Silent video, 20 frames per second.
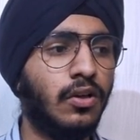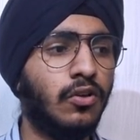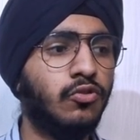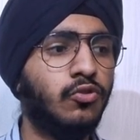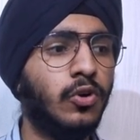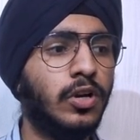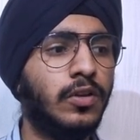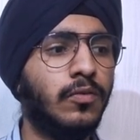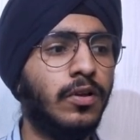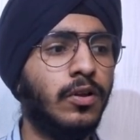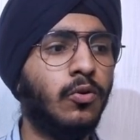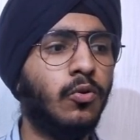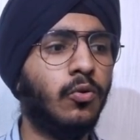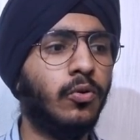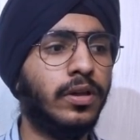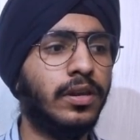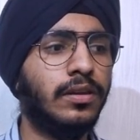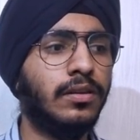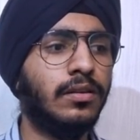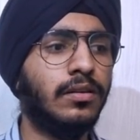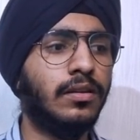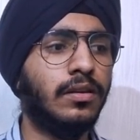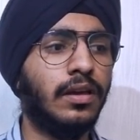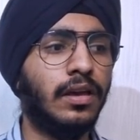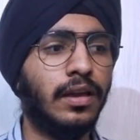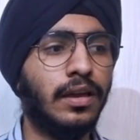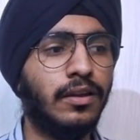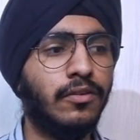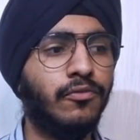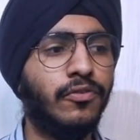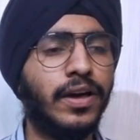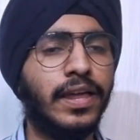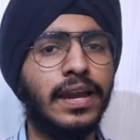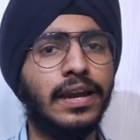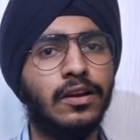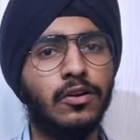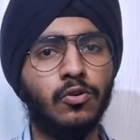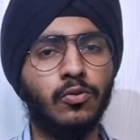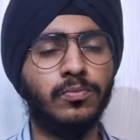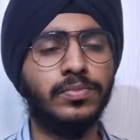so it will go in
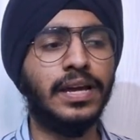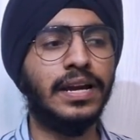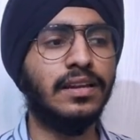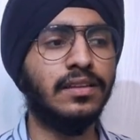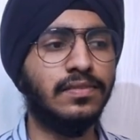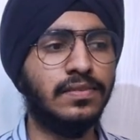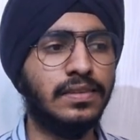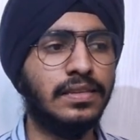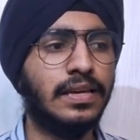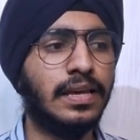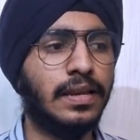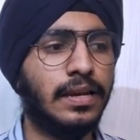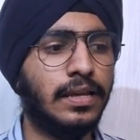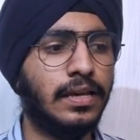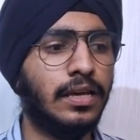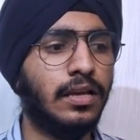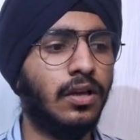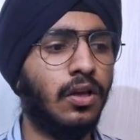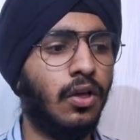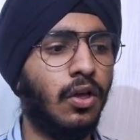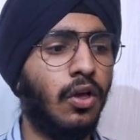infinite loop, that is CLE.